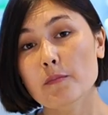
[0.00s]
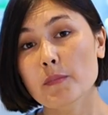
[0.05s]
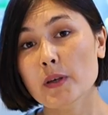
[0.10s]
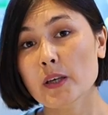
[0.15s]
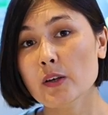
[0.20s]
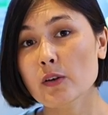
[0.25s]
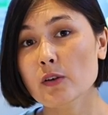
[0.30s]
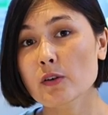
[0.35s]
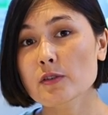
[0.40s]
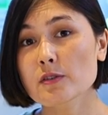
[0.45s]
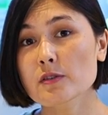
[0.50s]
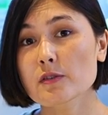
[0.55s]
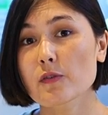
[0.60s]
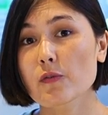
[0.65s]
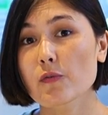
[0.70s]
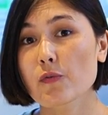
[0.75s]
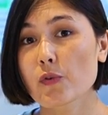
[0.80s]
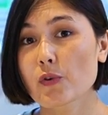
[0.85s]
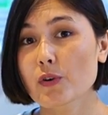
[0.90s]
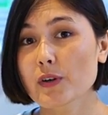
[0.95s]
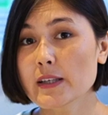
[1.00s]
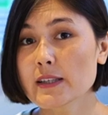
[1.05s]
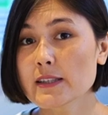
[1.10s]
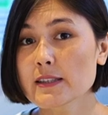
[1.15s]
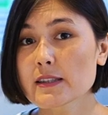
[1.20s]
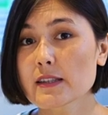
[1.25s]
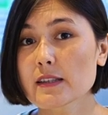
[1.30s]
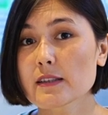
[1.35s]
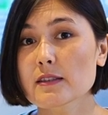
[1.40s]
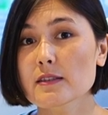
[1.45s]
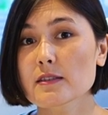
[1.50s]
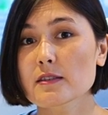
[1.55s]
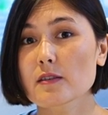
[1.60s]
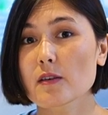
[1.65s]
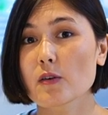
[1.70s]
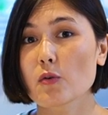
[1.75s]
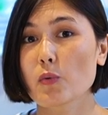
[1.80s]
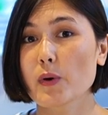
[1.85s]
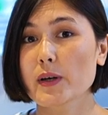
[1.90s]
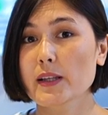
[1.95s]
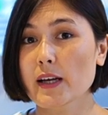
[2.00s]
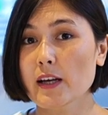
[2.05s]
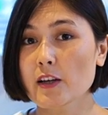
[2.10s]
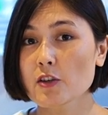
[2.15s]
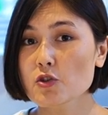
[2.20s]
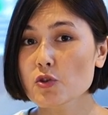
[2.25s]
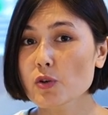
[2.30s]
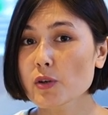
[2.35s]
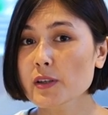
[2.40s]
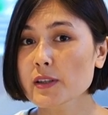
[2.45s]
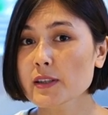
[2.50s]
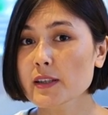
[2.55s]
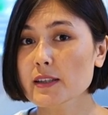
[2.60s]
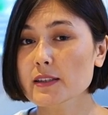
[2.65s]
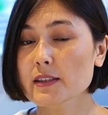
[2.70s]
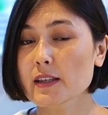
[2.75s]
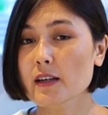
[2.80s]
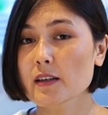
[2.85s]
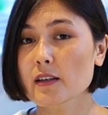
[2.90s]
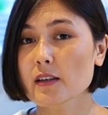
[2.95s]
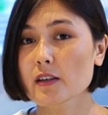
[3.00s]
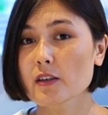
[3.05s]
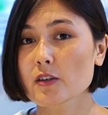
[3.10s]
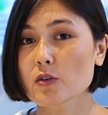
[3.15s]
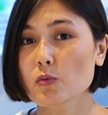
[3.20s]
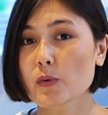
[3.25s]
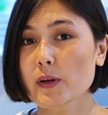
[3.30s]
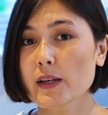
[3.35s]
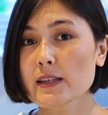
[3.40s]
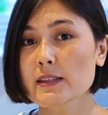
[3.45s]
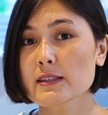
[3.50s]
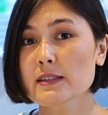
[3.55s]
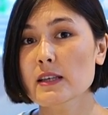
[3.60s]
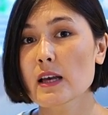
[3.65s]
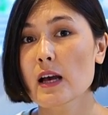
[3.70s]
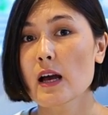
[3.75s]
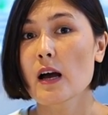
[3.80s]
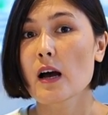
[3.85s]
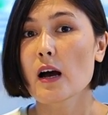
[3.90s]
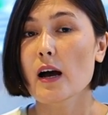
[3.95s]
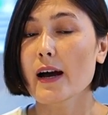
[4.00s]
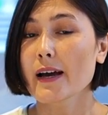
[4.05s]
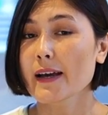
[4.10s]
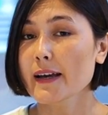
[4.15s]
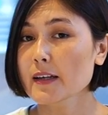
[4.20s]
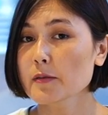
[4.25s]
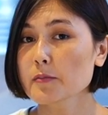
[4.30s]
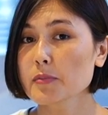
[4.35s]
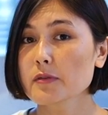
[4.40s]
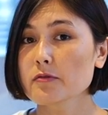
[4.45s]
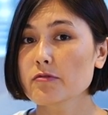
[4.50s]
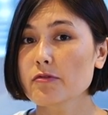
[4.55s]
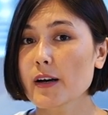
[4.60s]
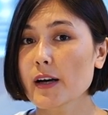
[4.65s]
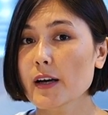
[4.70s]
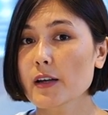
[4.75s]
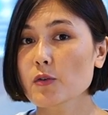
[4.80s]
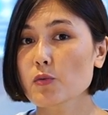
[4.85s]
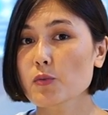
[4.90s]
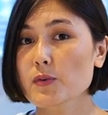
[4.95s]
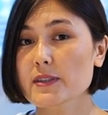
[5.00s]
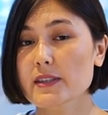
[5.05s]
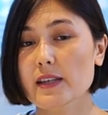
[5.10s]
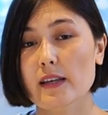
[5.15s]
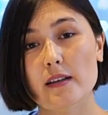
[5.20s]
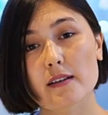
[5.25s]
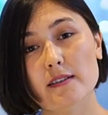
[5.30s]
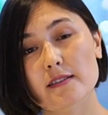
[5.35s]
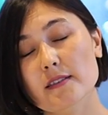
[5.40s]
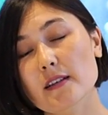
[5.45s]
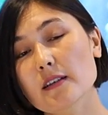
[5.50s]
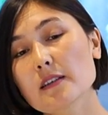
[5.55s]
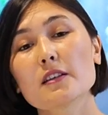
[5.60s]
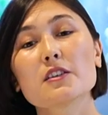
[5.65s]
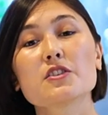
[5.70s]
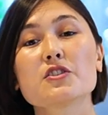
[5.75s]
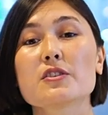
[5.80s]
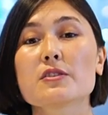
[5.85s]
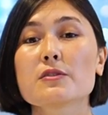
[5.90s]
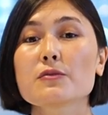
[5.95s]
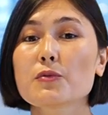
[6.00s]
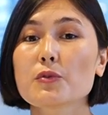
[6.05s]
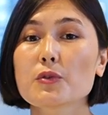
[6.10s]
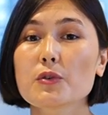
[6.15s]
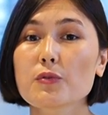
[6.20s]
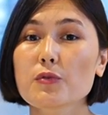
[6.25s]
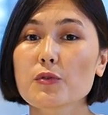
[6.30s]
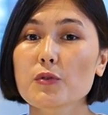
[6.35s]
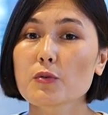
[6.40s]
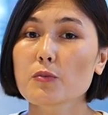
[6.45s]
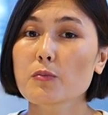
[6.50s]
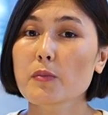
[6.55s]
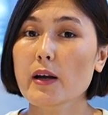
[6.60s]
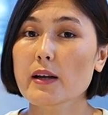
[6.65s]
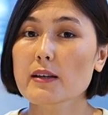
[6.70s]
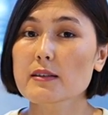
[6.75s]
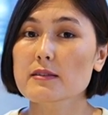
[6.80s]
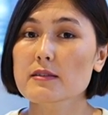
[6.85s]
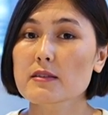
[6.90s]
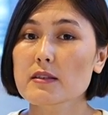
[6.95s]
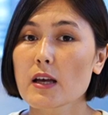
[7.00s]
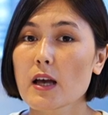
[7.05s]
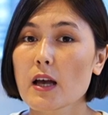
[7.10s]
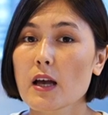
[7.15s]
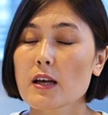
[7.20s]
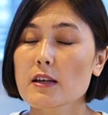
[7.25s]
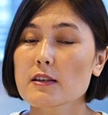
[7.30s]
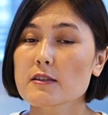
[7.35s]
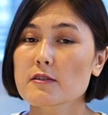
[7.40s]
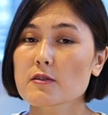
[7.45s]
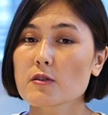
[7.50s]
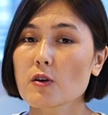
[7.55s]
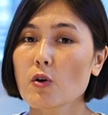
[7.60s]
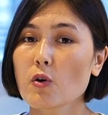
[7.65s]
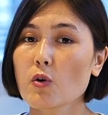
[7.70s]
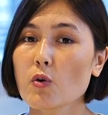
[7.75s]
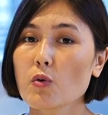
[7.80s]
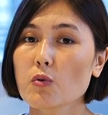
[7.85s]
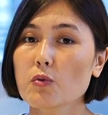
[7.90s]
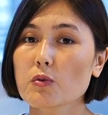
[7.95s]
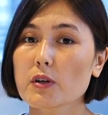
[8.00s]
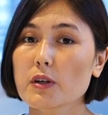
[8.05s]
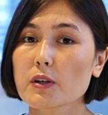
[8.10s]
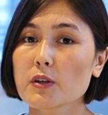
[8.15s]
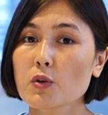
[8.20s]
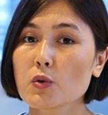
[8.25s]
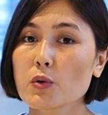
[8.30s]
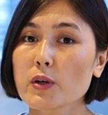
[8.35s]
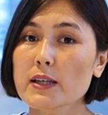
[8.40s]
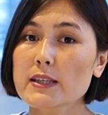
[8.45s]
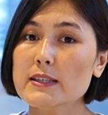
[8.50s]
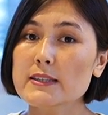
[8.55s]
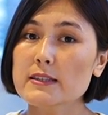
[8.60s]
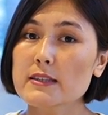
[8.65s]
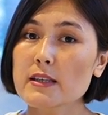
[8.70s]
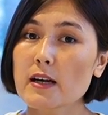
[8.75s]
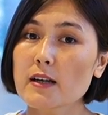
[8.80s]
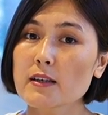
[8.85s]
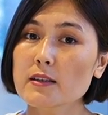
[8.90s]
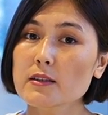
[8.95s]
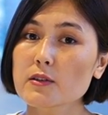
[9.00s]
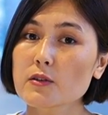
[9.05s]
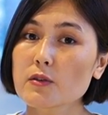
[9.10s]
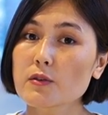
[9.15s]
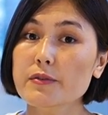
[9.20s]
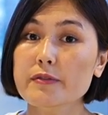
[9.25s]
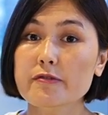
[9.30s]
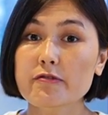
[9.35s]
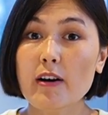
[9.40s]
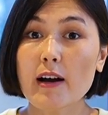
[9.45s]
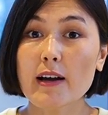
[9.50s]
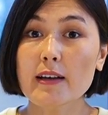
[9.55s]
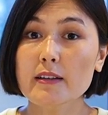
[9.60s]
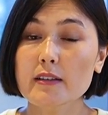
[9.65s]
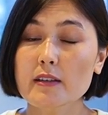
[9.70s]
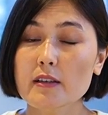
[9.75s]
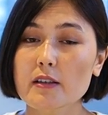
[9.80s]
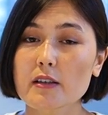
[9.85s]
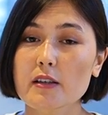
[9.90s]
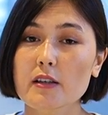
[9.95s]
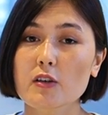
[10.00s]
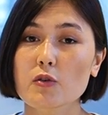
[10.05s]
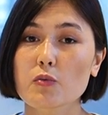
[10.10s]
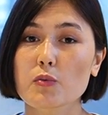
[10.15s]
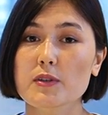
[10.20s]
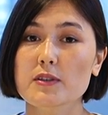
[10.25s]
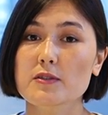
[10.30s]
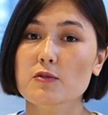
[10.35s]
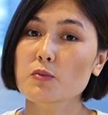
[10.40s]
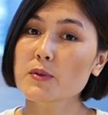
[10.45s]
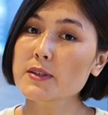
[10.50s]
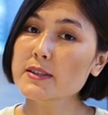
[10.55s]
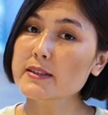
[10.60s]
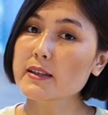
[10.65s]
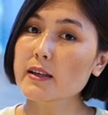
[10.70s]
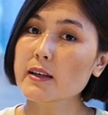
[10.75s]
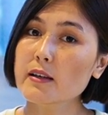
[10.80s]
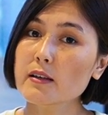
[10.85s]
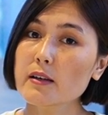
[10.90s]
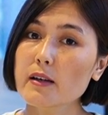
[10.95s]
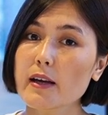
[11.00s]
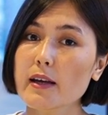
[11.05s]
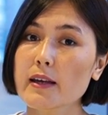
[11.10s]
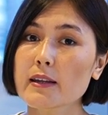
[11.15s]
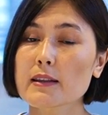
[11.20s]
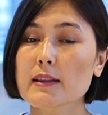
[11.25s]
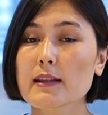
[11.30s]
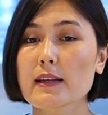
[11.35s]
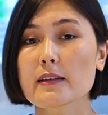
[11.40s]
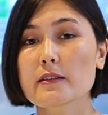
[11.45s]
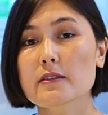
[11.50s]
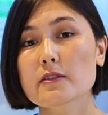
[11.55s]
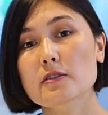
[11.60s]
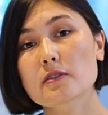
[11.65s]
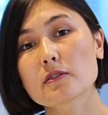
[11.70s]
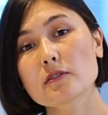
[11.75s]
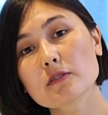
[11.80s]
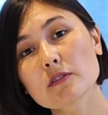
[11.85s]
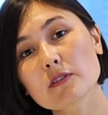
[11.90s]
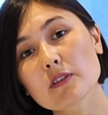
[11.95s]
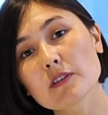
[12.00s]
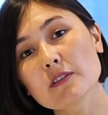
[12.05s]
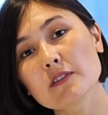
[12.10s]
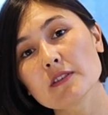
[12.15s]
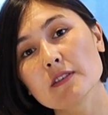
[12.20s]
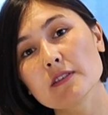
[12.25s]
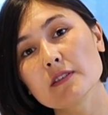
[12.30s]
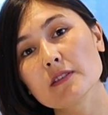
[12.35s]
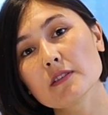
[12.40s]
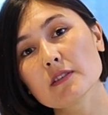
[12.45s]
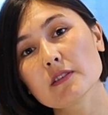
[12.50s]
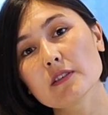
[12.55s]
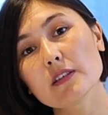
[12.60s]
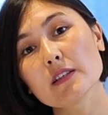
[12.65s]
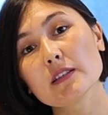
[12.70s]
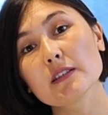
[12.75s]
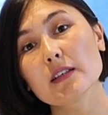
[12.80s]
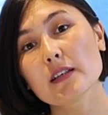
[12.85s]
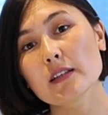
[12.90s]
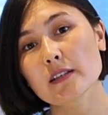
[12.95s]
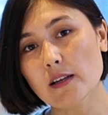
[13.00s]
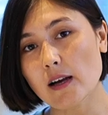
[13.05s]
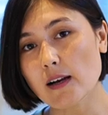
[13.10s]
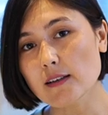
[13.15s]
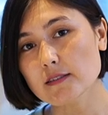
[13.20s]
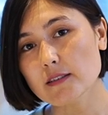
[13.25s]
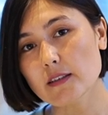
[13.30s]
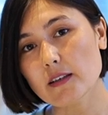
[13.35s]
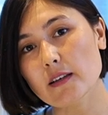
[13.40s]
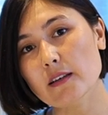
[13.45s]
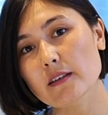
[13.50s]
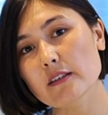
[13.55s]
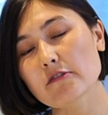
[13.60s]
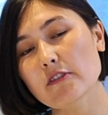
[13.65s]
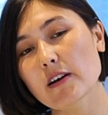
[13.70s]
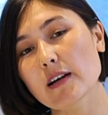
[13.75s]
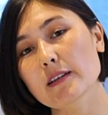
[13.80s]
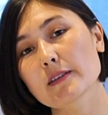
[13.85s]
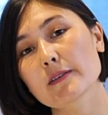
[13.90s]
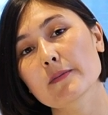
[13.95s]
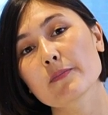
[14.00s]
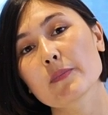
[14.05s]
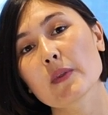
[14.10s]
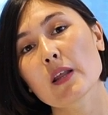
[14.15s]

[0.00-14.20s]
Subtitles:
Because, for instance, when I joined Qatar Airways, I had been flying with Air Astana just for a few months. So you can start your flying career with Wizz Air and later on continue in another airline.